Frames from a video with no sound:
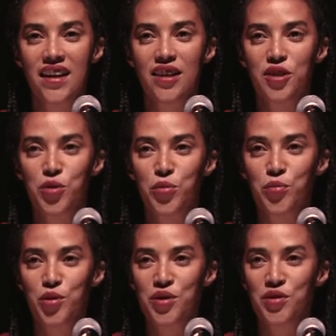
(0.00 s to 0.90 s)
at the
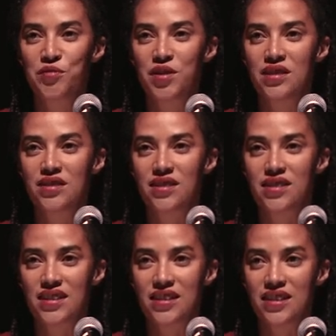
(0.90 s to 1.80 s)
Humboldt
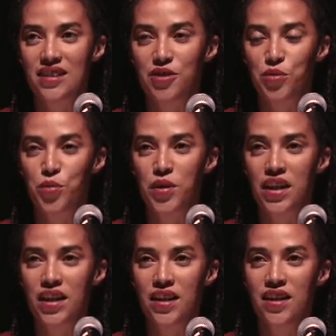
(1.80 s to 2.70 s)
University,
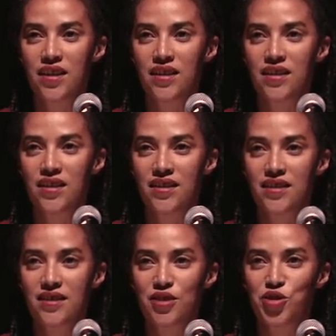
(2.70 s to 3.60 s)
where
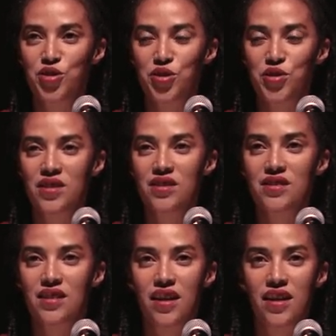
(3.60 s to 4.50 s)
the
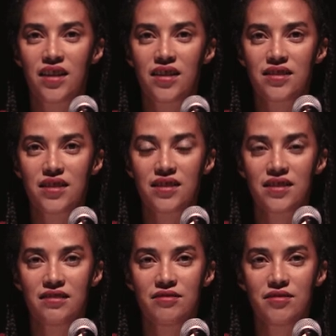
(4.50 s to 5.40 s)
students are
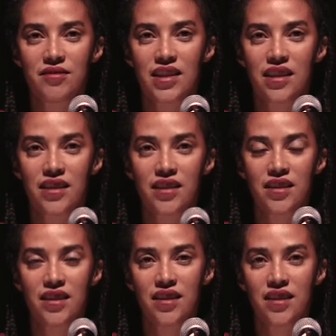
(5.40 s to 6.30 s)
in the
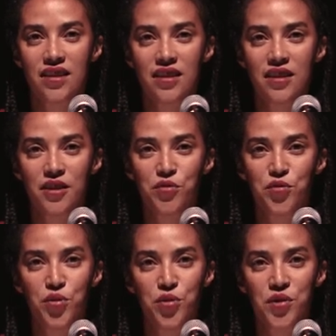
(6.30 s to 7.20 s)

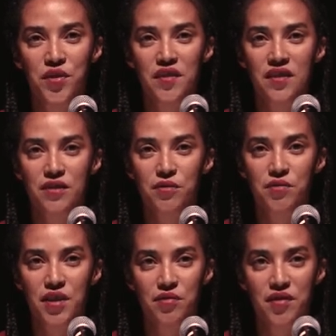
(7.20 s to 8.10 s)
fourth,
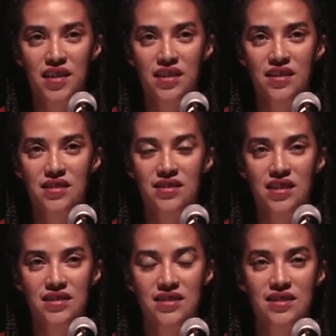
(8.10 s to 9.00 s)
fifth,
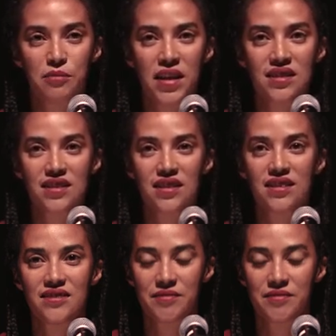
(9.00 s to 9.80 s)
sixth semester,